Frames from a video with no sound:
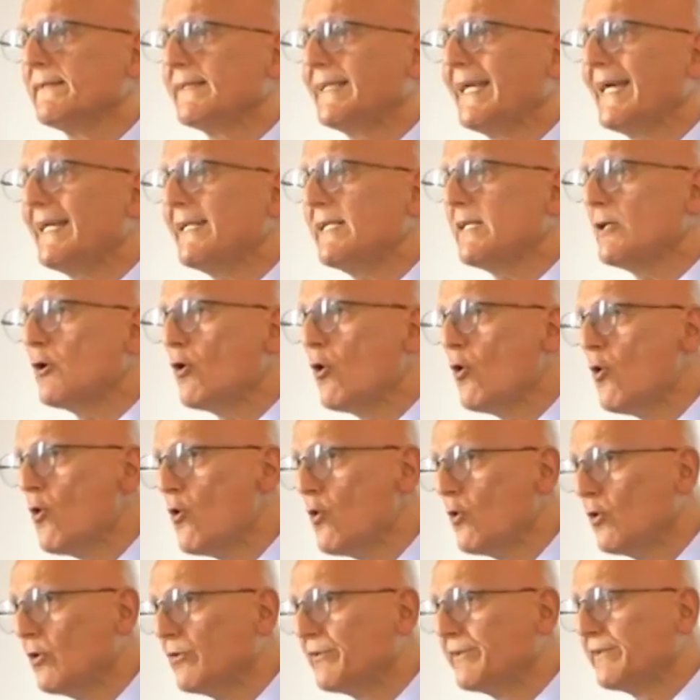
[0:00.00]
getting
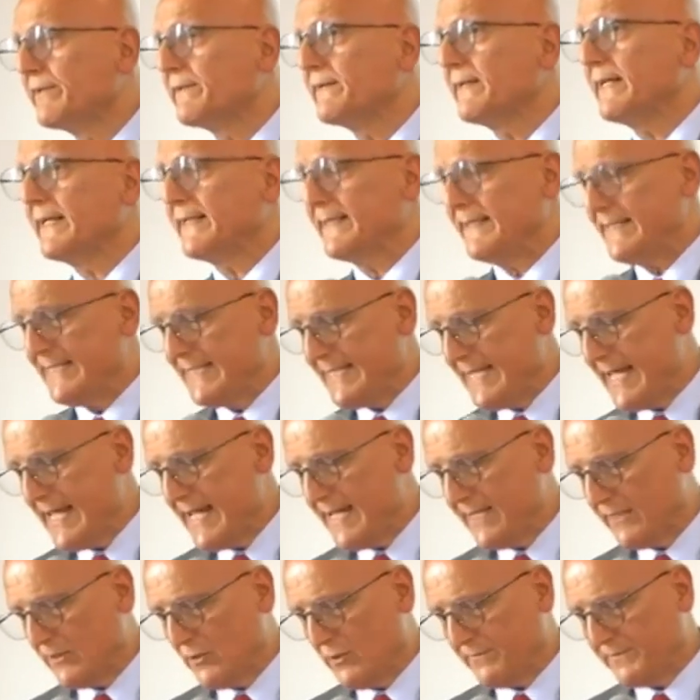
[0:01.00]
old and
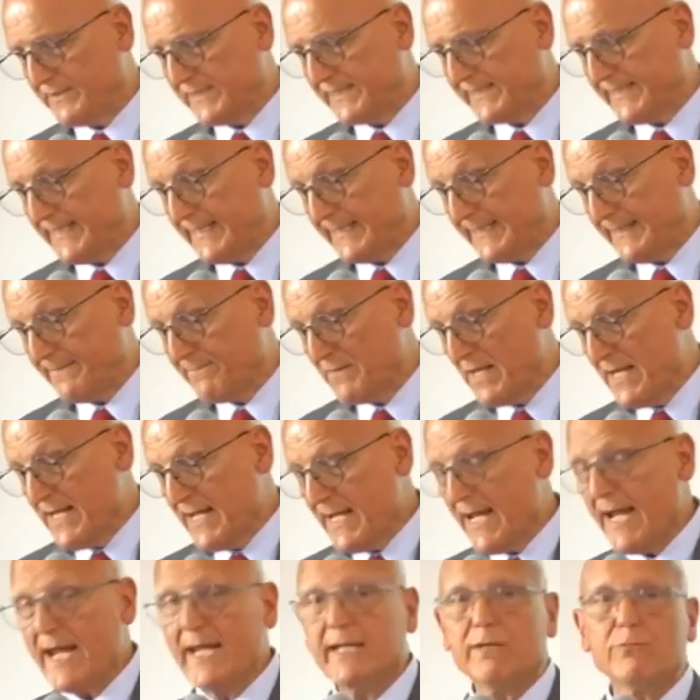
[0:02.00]
decay of the city.
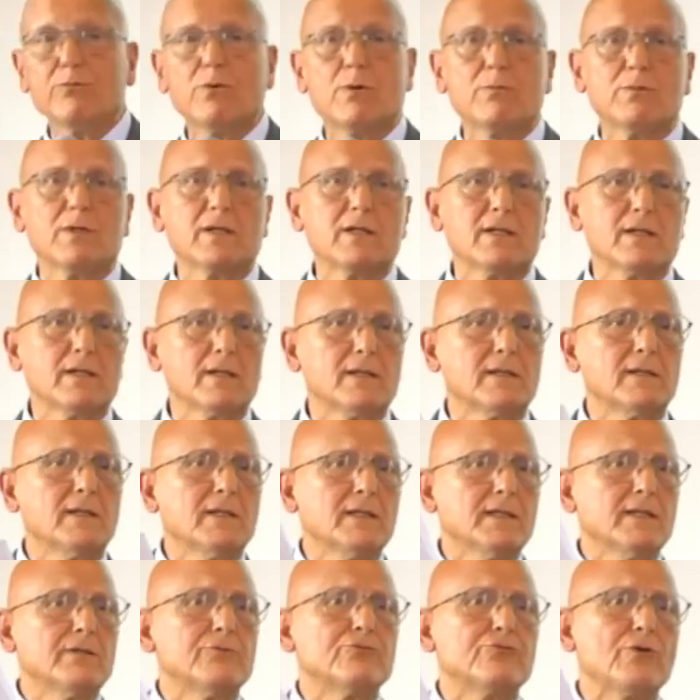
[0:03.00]
And we will
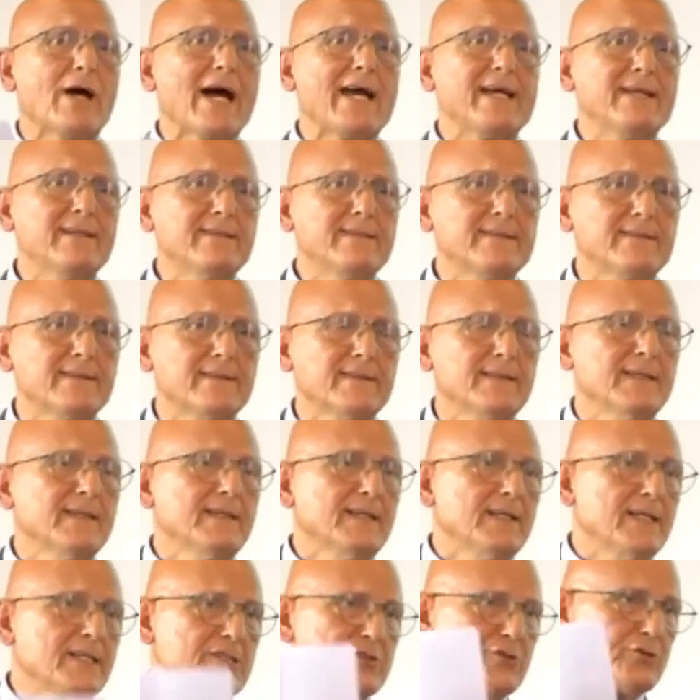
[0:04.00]
write
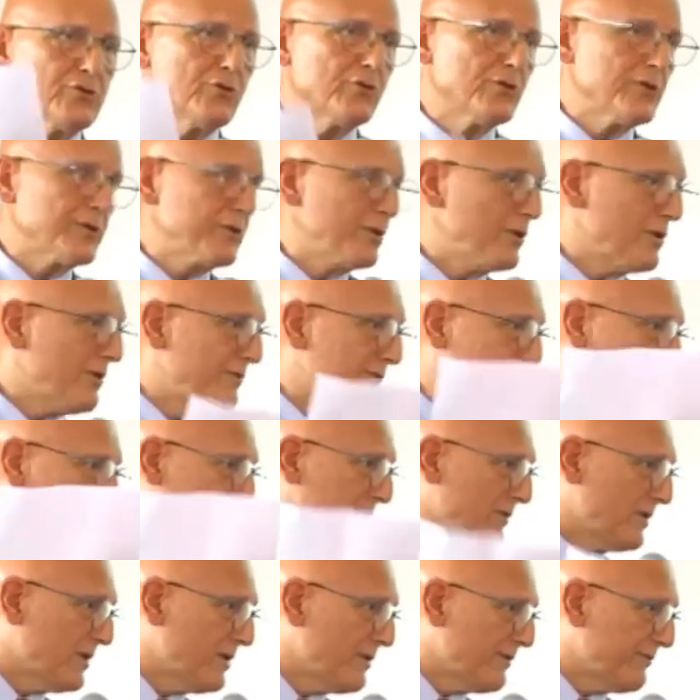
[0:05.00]
a sort
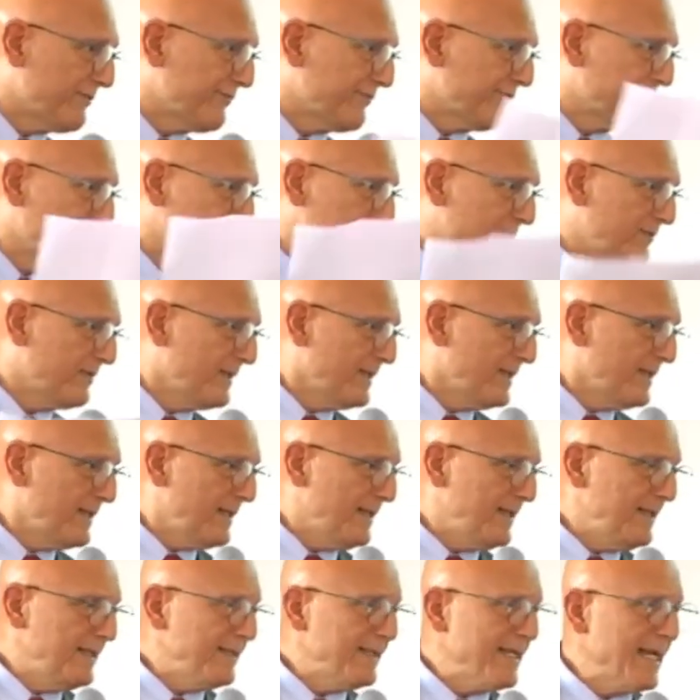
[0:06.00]
of
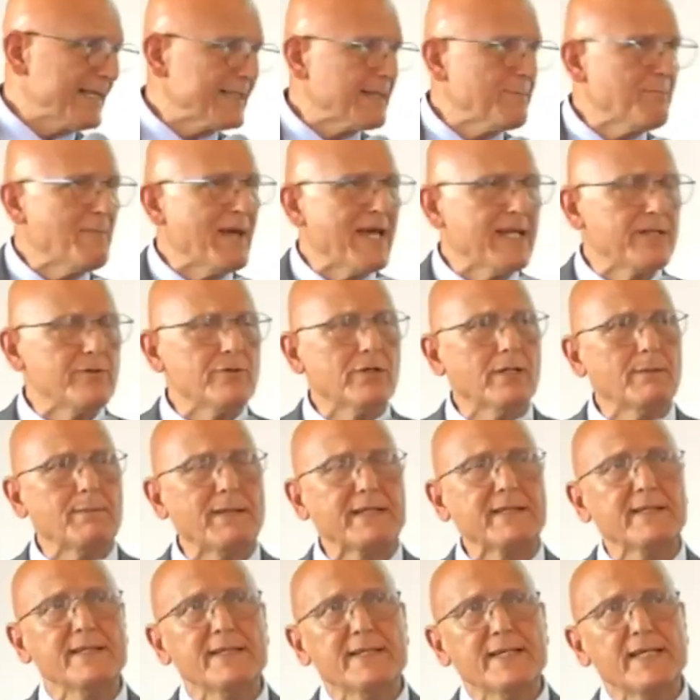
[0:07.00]
not a manual,
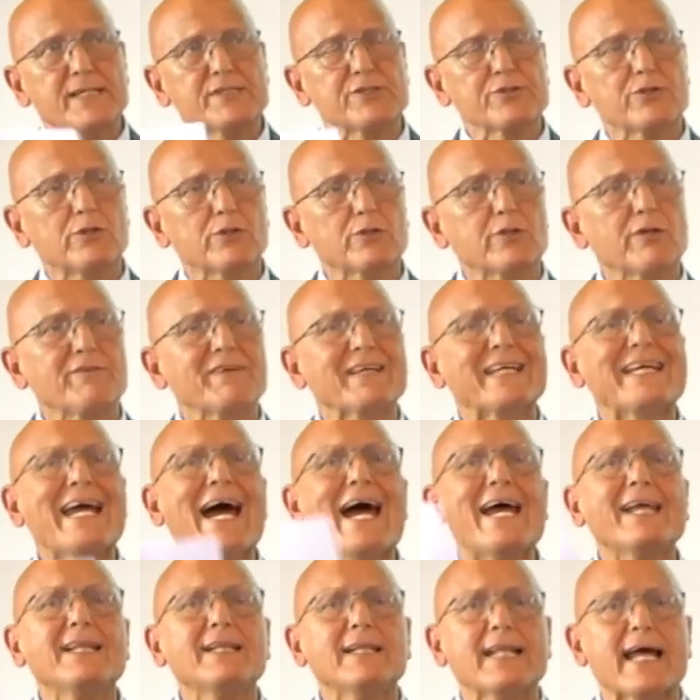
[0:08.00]
but a sort of a
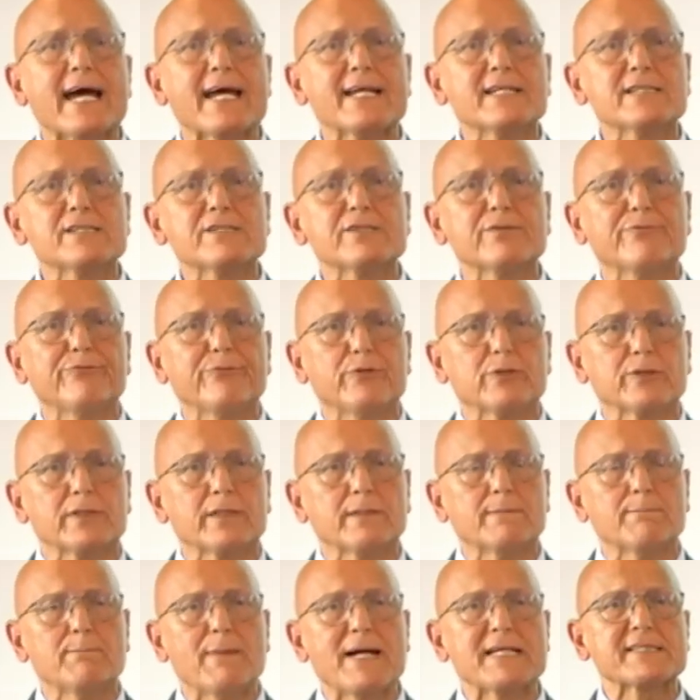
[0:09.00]
guidelines for
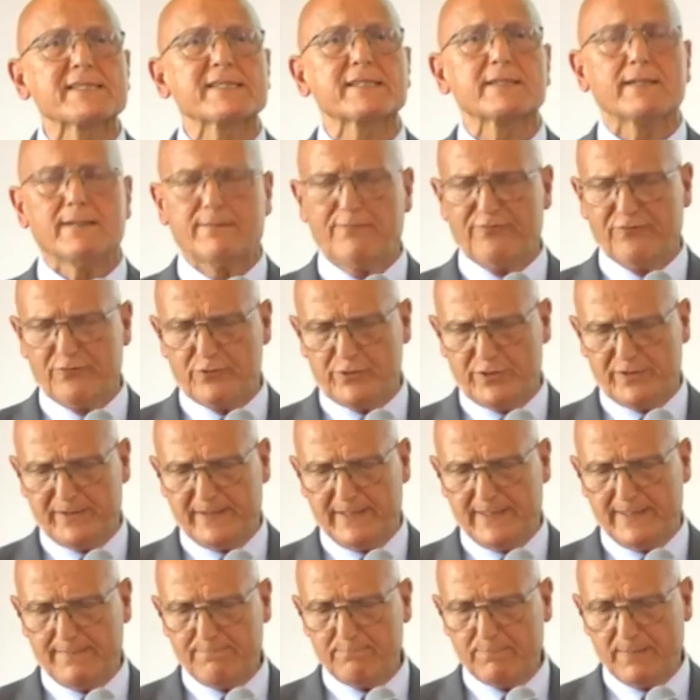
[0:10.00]
the master, for
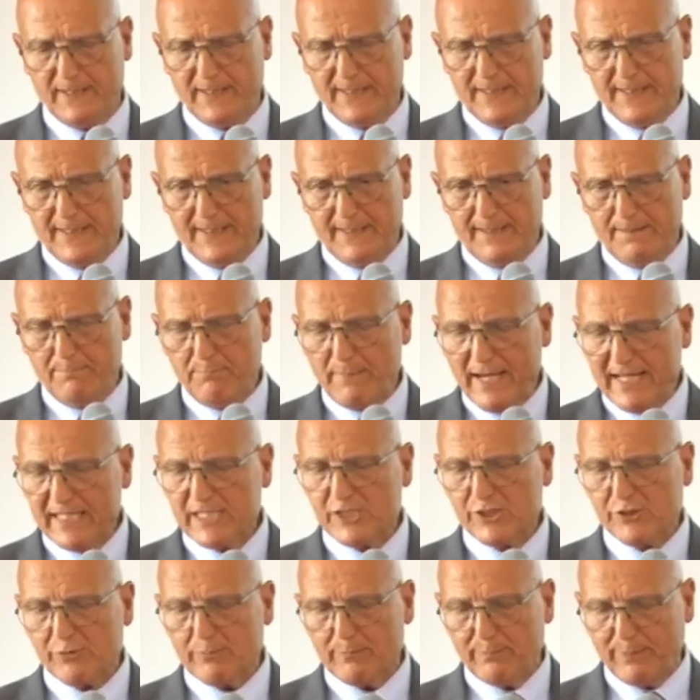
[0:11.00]
the
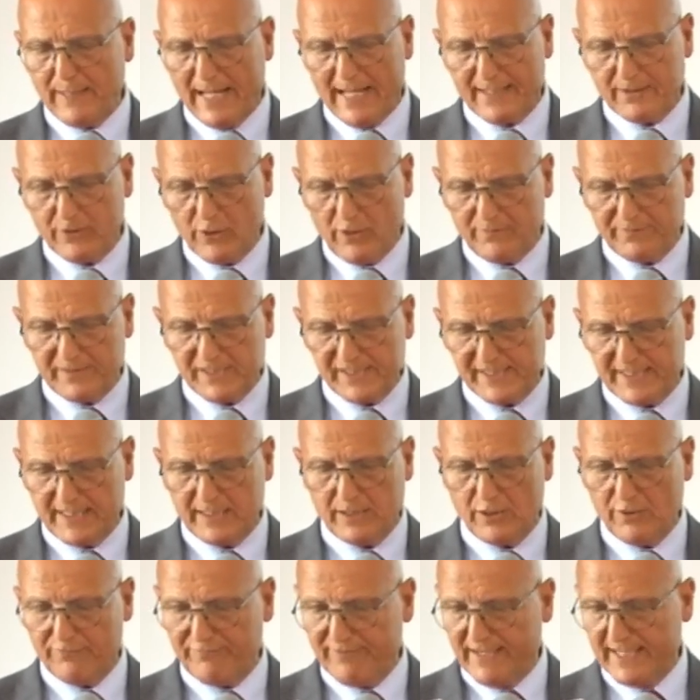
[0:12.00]
management plan of the
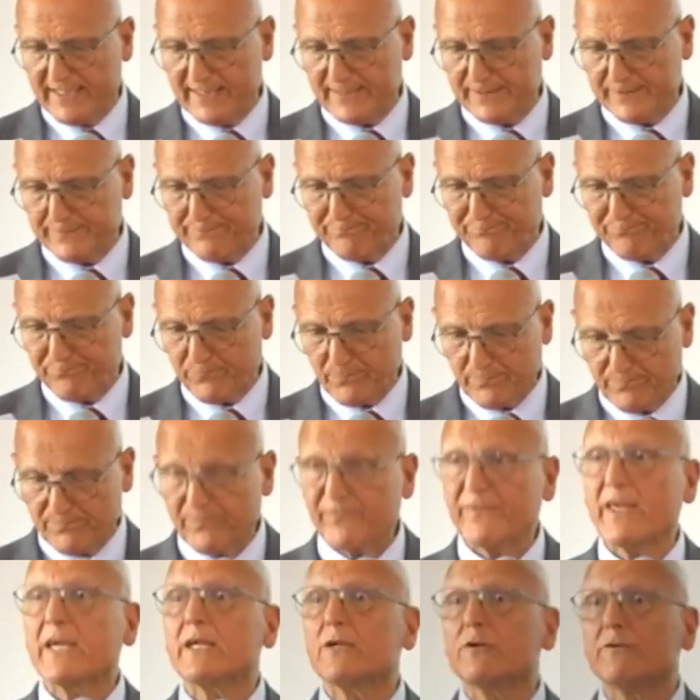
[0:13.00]
city of Venice.
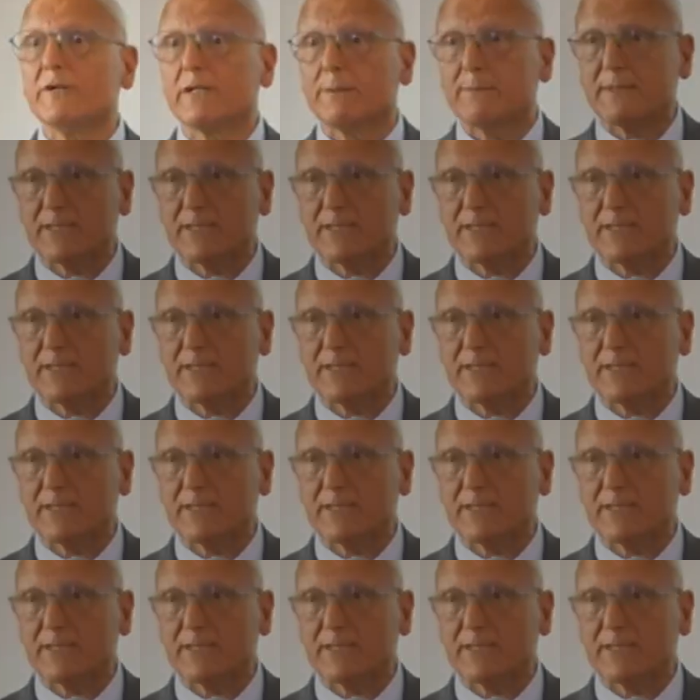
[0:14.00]
Thank you very